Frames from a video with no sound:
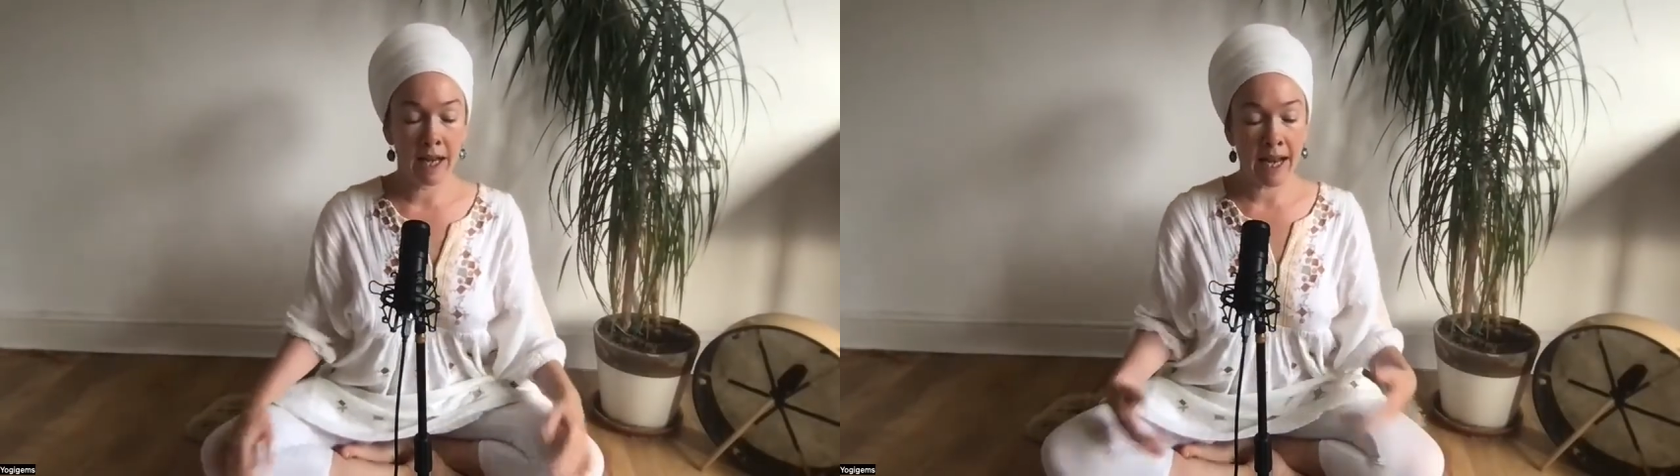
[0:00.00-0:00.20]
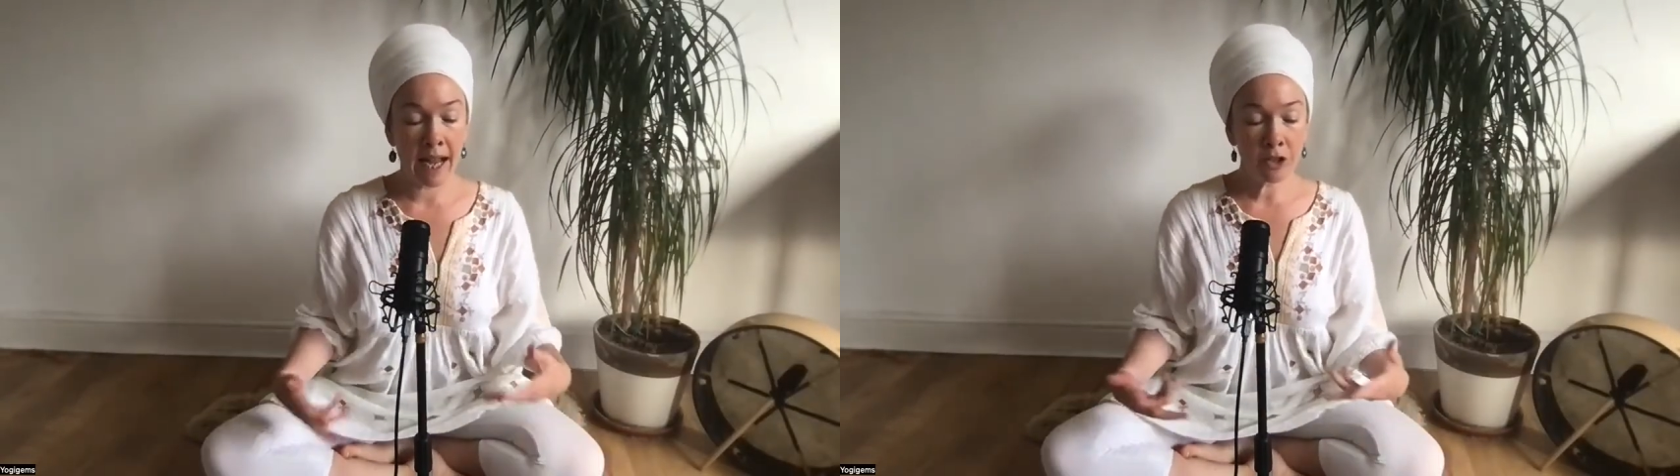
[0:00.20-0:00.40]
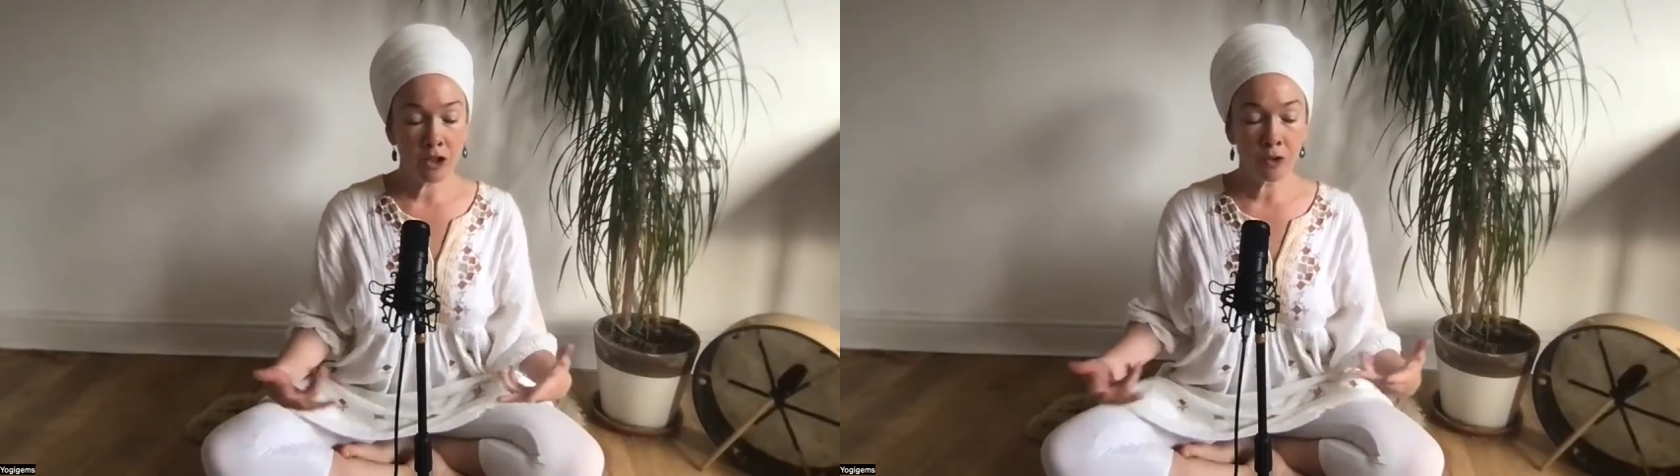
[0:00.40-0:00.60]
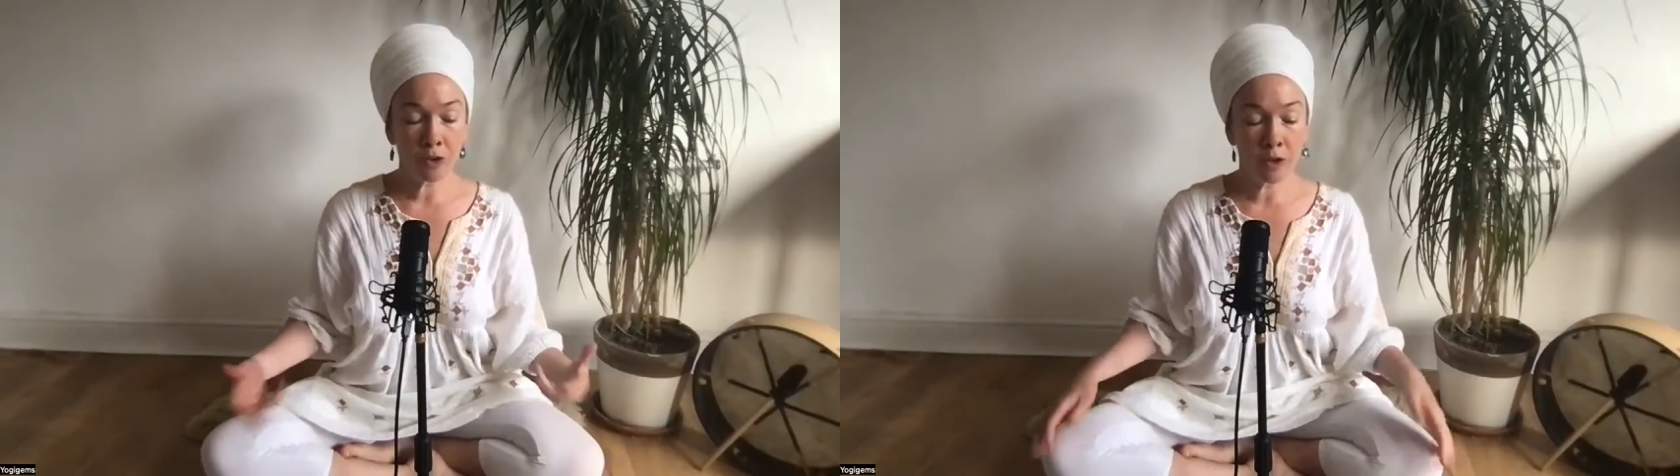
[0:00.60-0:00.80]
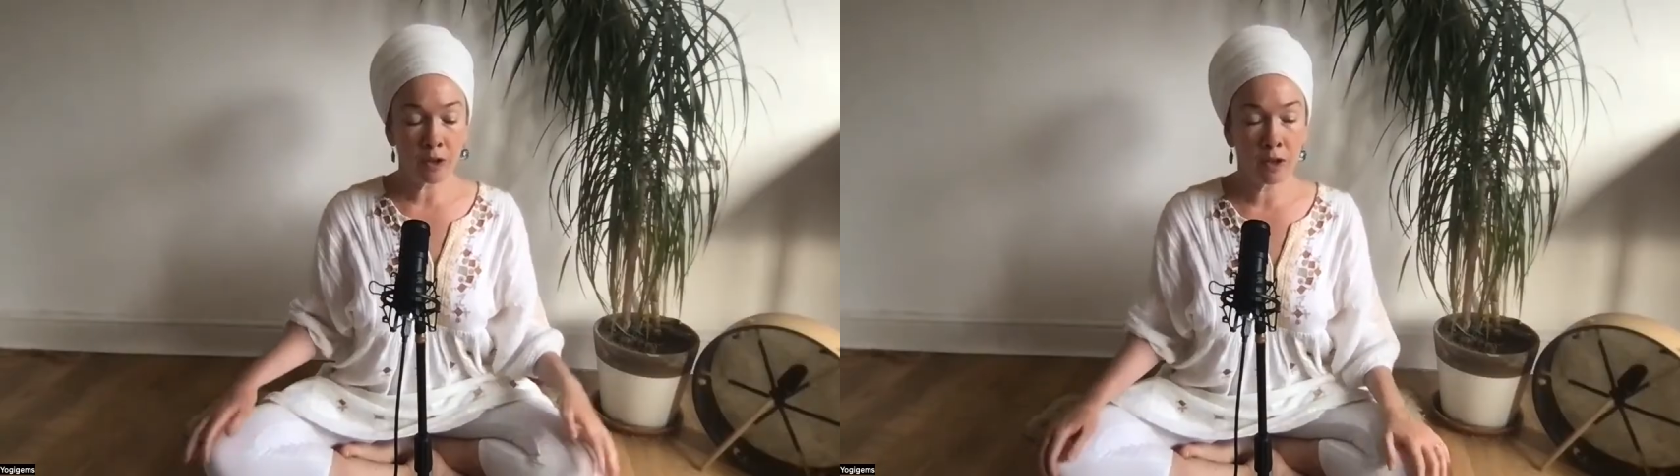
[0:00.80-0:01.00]

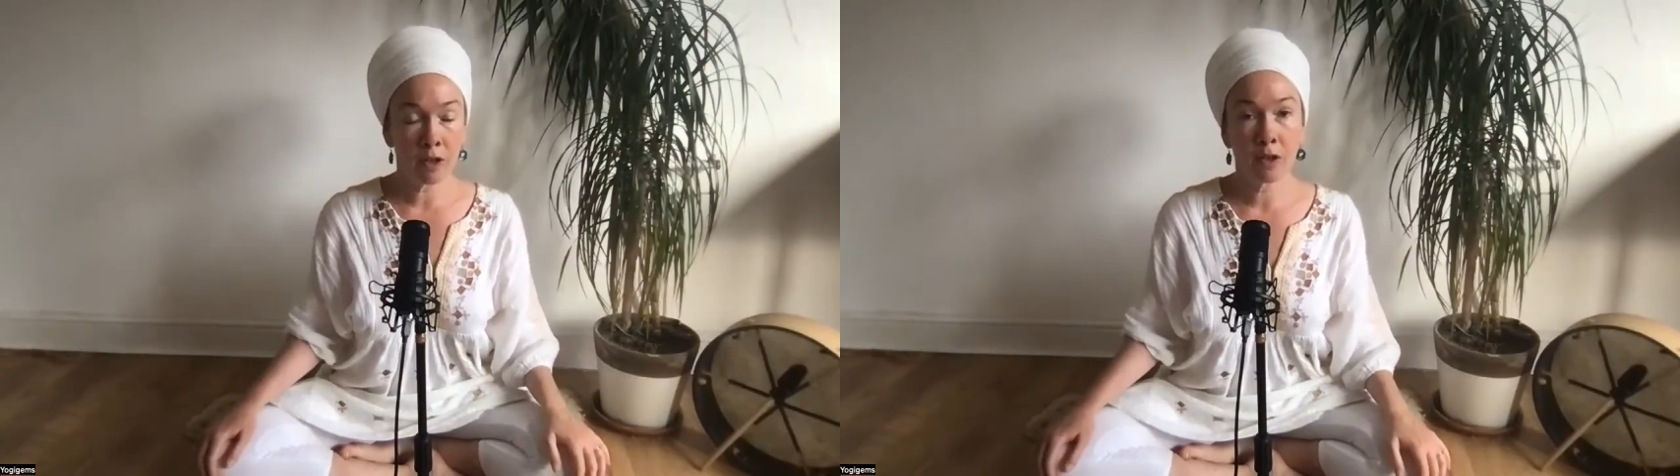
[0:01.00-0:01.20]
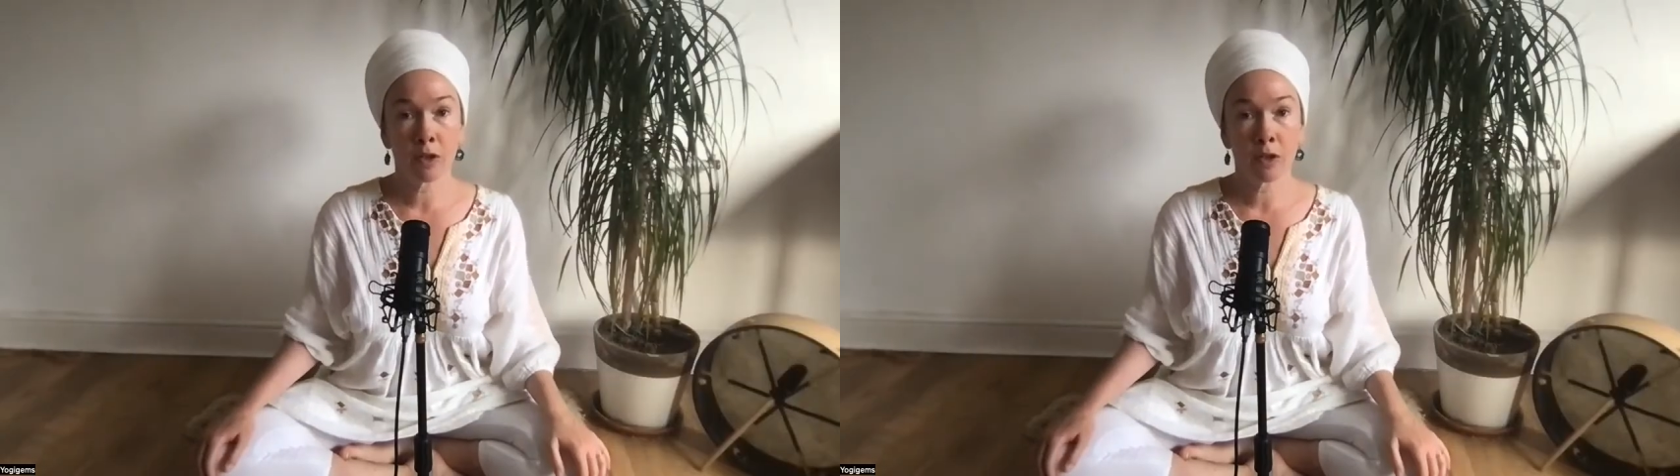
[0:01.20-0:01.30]
natural